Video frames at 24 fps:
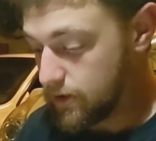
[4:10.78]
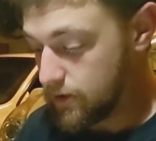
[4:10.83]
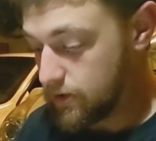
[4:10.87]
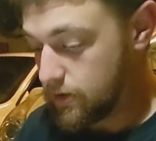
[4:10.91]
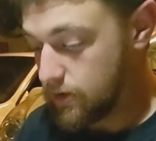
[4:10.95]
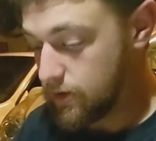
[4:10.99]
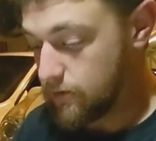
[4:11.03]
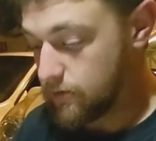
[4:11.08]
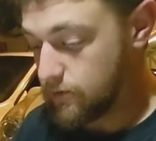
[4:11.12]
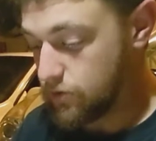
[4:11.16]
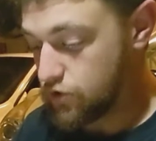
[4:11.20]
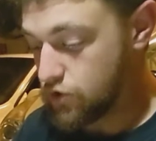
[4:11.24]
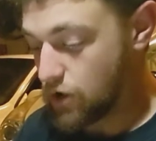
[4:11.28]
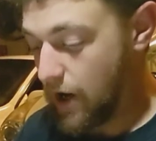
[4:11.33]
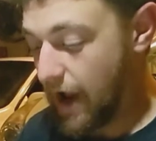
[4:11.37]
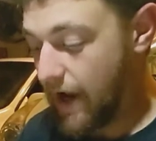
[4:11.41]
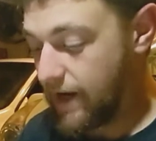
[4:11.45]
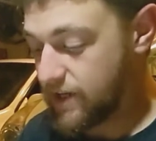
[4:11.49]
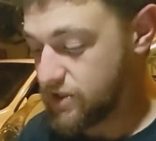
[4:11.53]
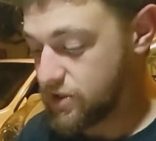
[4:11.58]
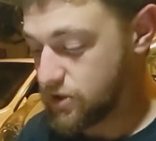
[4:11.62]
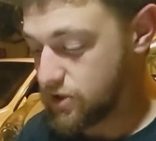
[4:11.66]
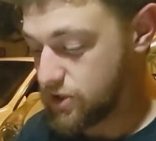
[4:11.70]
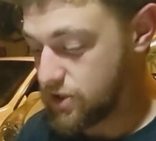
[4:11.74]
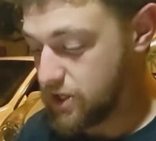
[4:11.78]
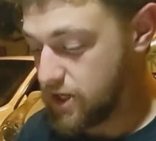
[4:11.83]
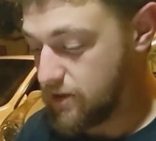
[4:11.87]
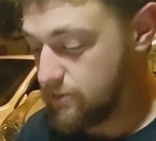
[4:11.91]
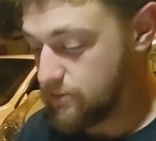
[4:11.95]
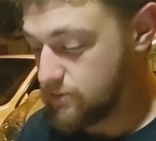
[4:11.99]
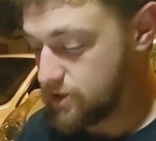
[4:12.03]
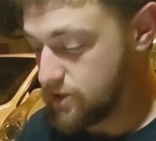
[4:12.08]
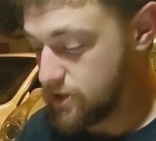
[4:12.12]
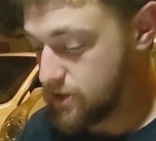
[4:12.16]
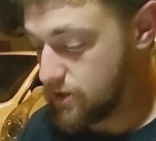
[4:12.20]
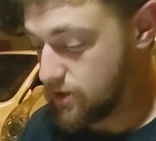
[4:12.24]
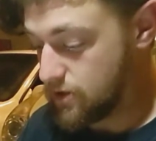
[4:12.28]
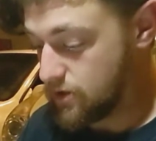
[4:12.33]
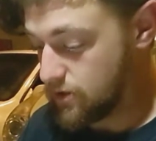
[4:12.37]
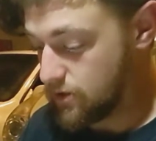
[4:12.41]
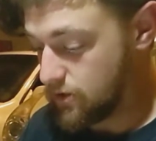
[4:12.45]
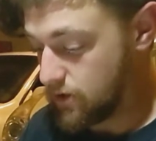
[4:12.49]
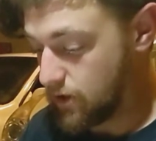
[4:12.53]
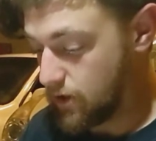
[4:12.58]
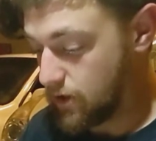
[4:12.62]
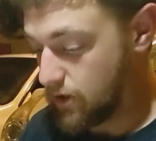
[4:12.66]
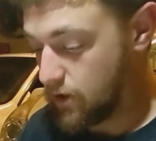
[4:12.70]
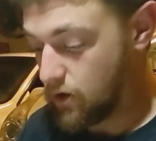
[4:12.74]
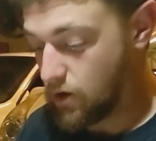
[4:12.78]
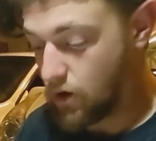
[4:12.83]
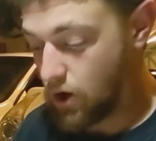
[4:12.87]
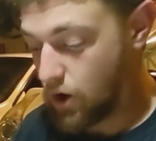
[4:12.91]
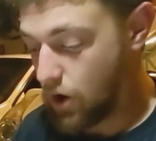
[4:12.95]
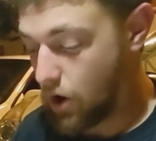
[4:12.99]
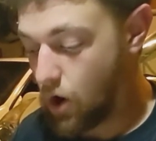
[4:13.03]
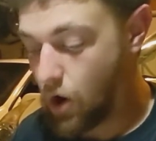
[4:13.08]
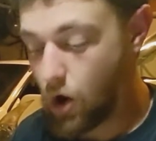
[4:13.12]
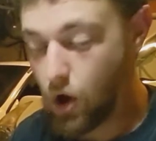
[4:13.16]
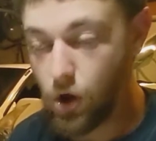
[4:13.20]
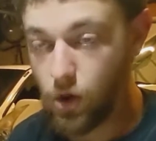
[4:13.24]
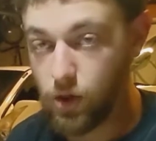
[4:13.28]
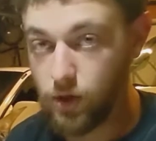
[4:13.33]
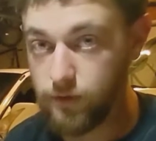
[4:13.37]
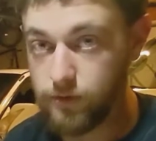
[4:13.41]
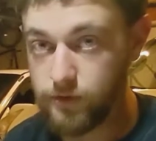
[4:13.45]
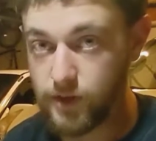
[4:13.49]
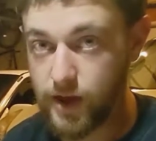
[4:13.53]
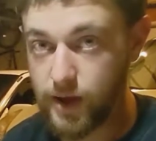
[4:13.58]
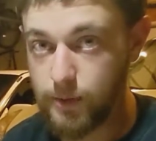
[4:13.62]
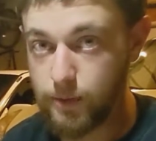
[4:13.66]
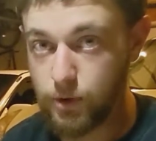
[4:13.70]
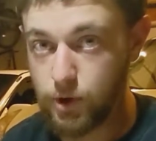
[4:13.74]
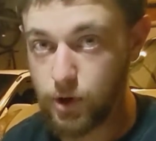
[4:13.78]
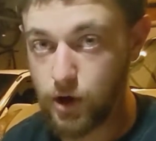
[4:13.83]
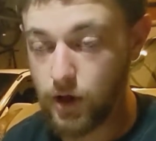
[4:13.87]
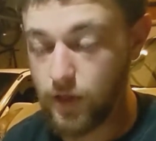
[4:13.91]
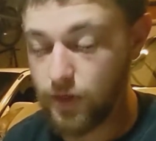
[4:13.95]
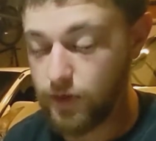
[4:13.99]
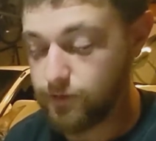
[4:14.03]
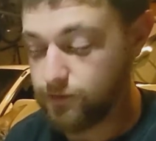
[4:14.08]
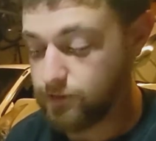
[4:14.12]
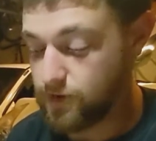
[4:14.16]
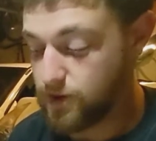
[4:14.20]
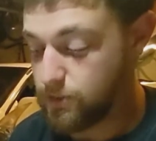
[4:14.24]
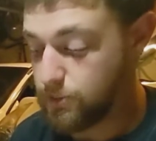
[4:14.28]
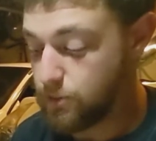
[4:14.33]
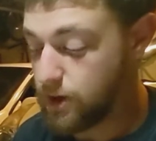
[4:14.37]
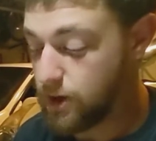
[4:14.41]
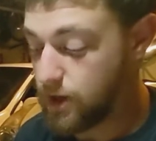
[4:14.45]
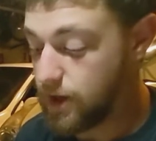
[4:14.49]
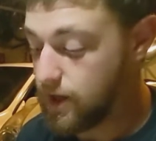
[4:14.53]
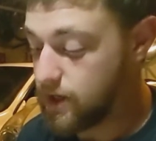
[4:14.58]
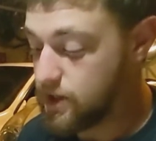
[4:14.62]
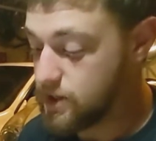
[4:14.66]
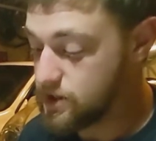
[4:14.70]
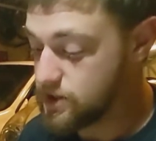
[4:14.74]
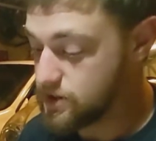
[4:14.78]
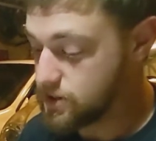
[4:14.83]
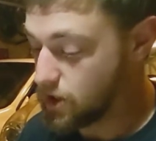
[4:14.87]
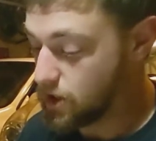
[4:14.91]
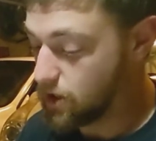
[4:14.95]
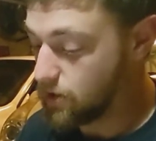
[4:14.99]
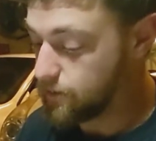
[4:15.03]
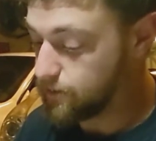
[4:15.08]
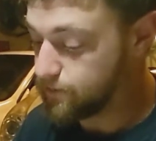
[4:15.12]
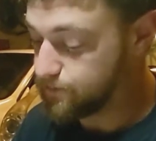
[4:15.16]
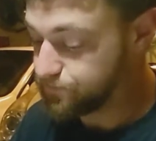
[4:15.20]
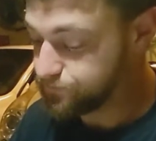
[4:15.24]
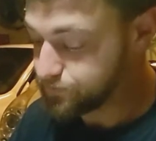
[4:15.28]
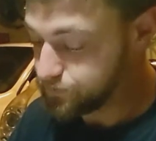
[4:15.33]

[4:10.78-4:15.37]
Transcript: the dragster teams, all of them are on the VP. So